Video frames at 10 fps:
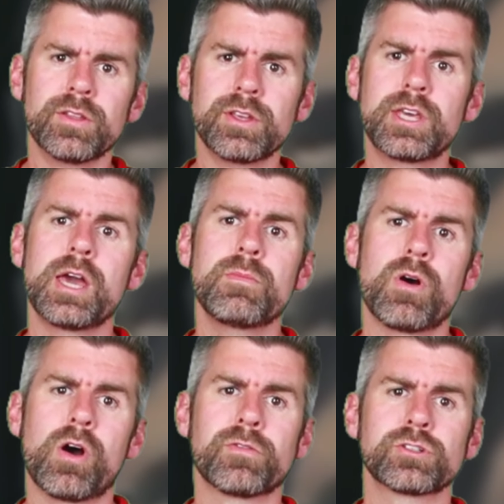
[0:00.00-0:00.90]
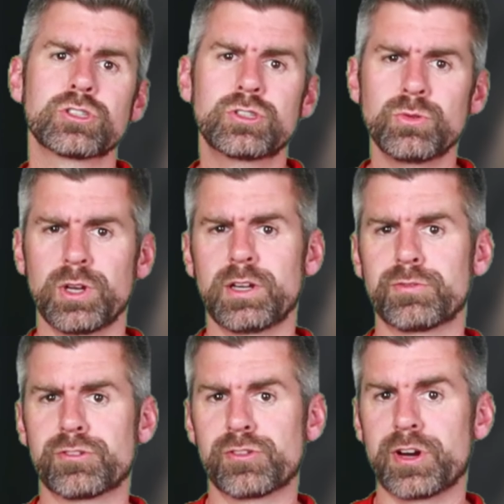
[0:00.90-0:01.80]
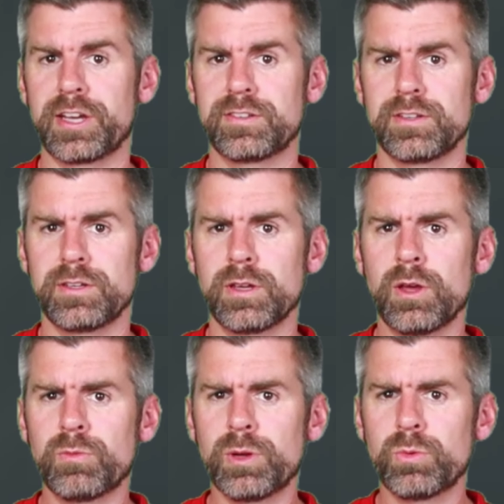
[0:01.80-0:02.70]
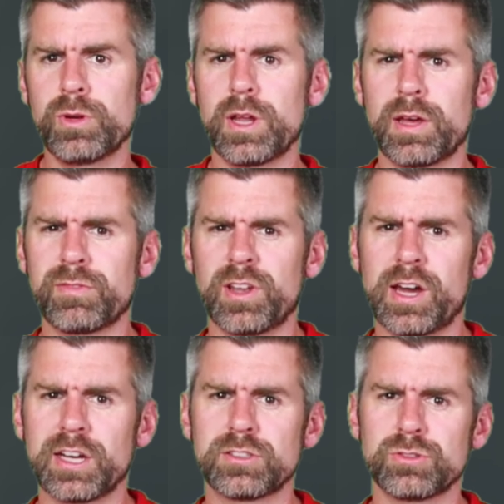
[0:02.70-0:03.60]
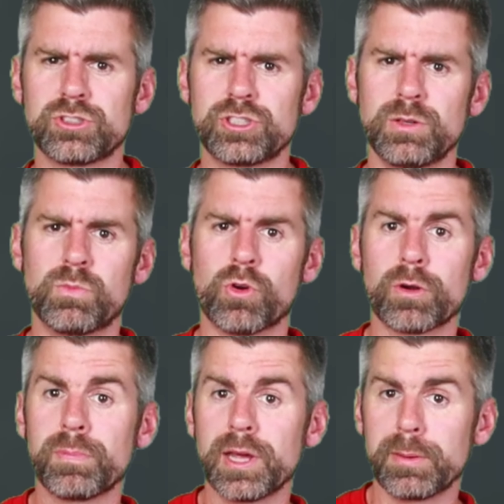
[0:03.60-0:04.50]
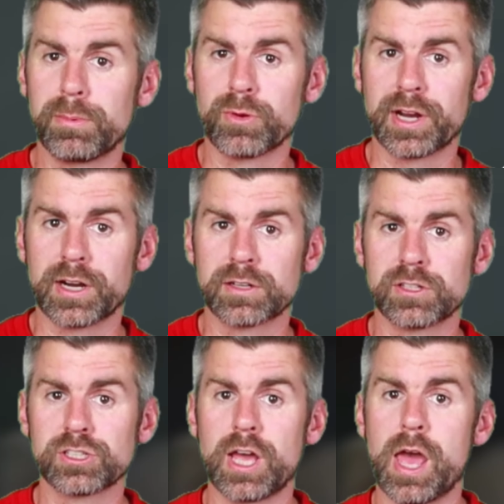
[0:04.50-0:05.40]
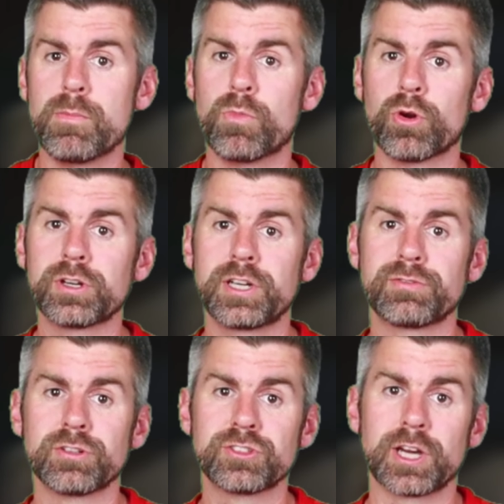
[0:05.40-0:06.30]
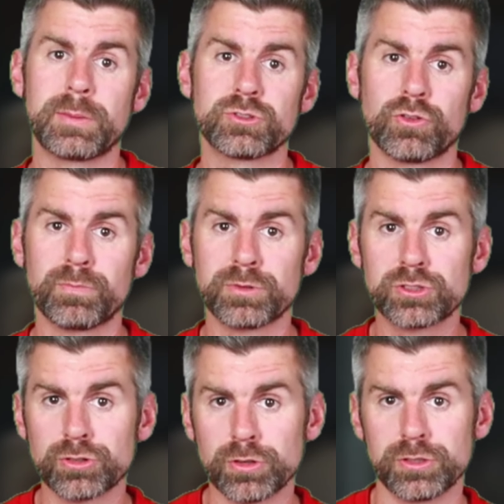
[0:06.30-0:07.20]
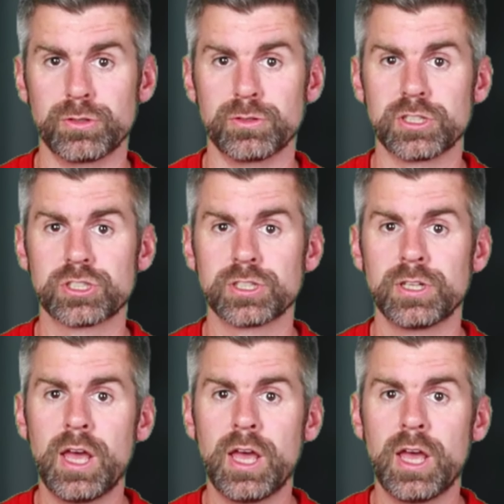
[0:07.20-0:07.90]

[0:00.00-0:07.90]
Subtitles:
The game offers too little variety. We would have liked to see more playable characters and more different types of patrol units.